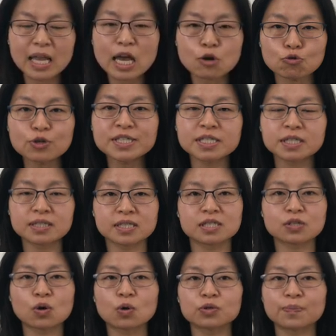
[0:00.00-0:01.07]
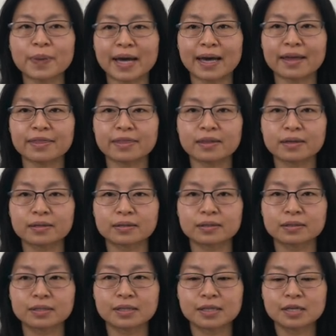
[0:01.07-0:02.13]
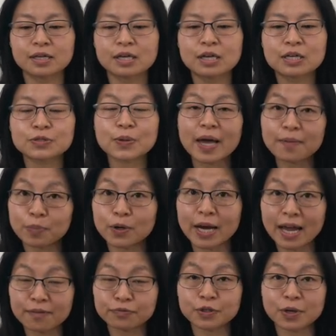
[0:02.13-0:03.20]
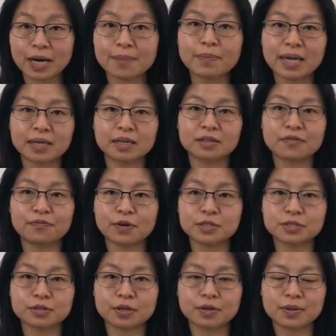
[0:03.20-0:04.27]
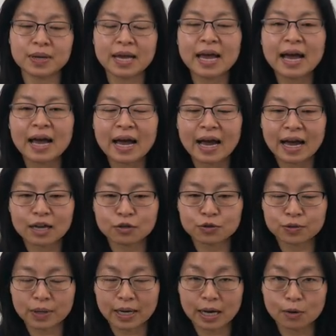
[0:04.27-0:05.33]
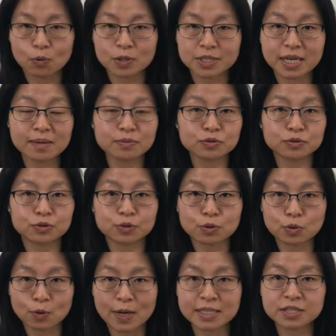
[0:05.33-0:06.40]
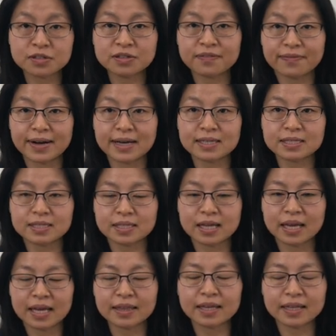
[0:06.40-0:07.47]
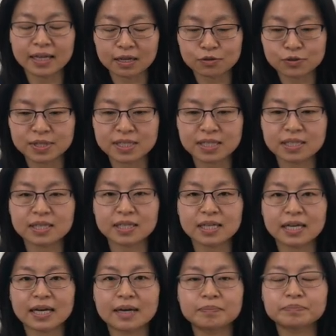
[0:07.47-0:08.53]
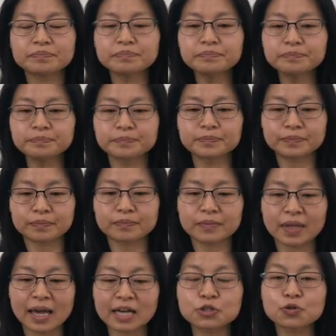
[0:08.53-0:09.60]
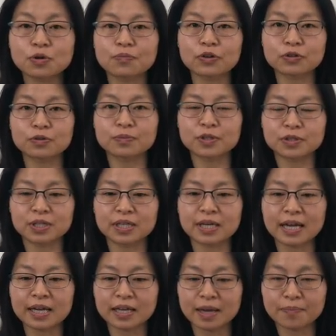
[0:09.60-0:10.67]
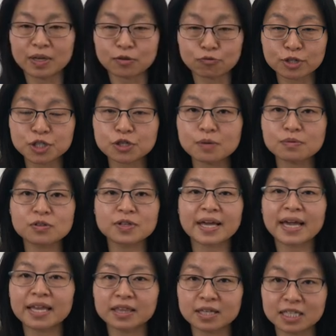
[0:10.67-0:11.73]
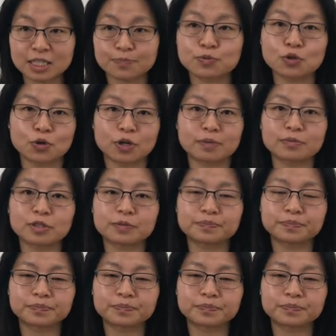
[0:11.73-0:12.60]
reaching this code path. So, but after I'm making the fuzzer, I could I was able to crash the device, and then I could see the uh, the actual vulnerability can be reachable and exploitable.